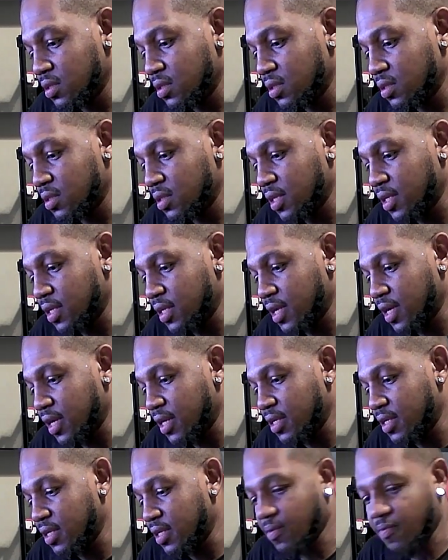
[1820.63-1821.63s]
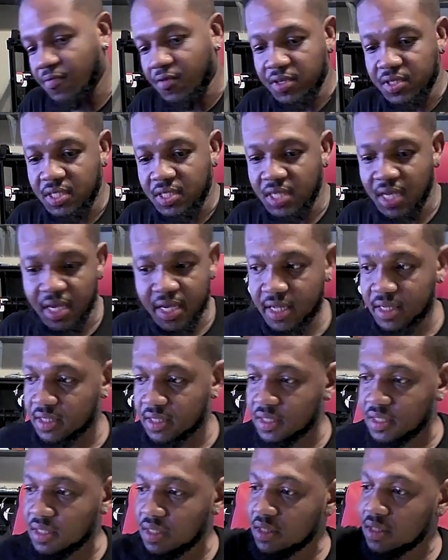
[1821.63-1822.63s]
Let that heat up for a second.
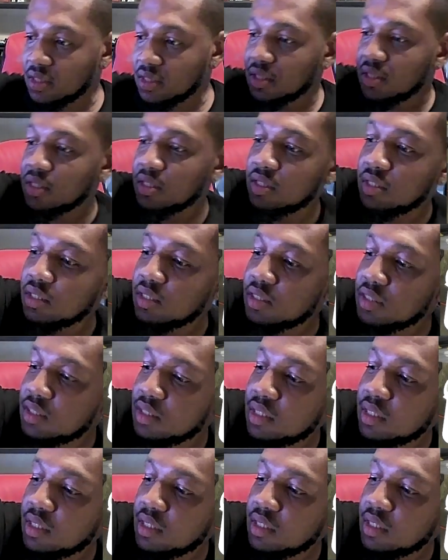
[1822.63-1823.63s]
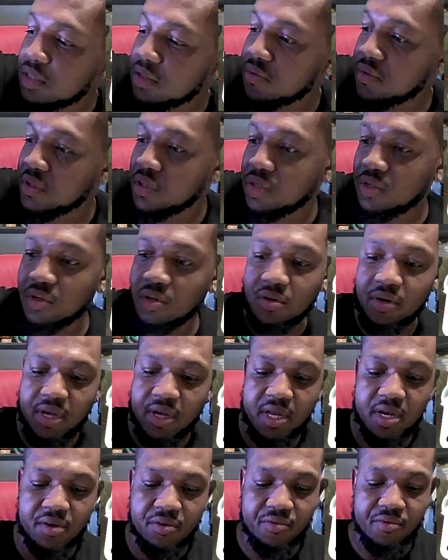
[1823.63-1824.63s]
I'm gonna go ahead
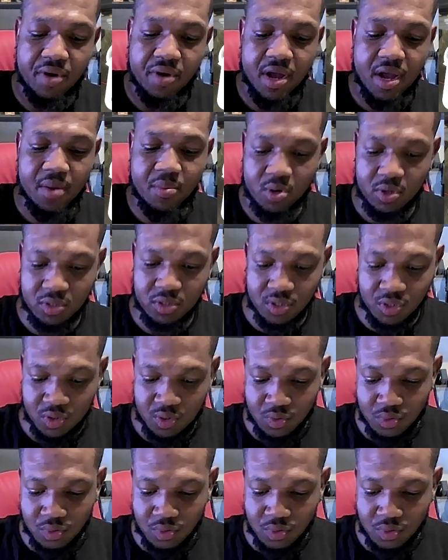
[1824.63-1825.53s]
and grab our two